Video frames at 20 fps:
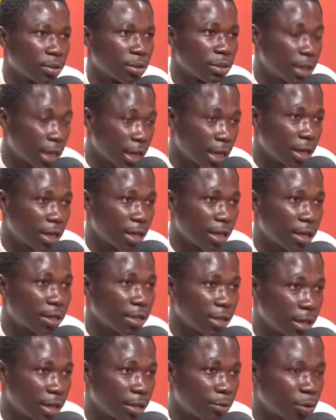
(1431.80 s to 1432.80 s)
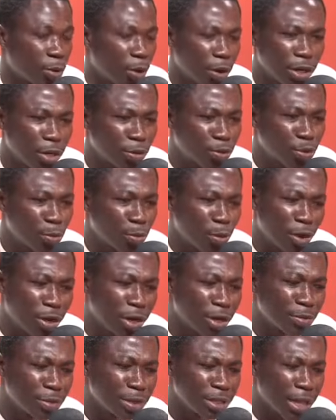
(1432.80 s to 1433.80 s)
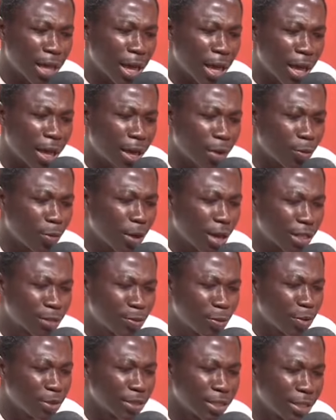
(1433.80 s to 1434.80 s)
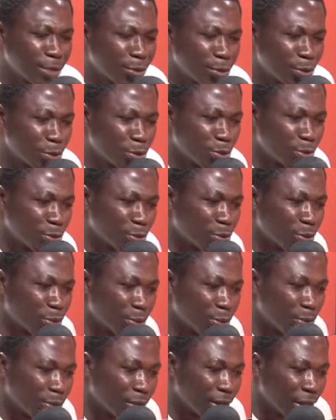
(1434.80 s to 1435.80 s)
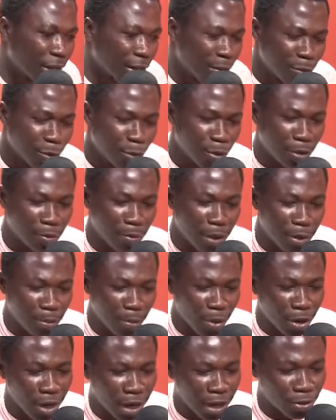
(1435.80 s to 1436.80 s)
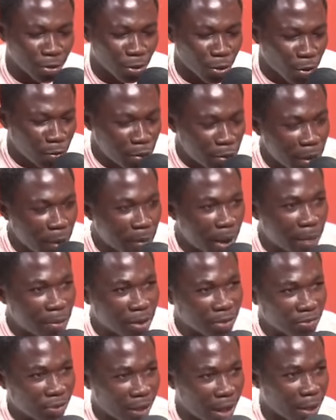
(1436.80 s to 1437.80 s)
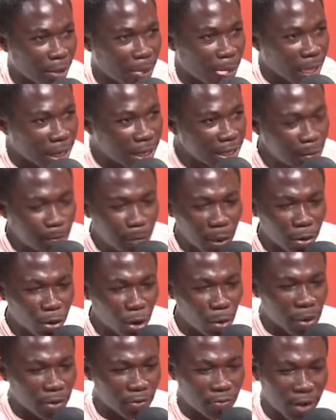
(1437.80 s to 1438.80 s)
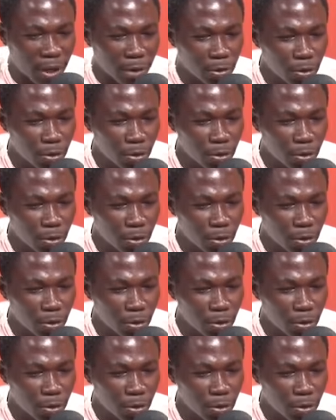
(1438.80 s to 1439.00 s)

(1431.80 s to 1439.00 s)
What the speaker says: Yeah. Because the two ball and they are what's posing on no. Because the ball and Obi Baba be fa. And Nipa no be fa.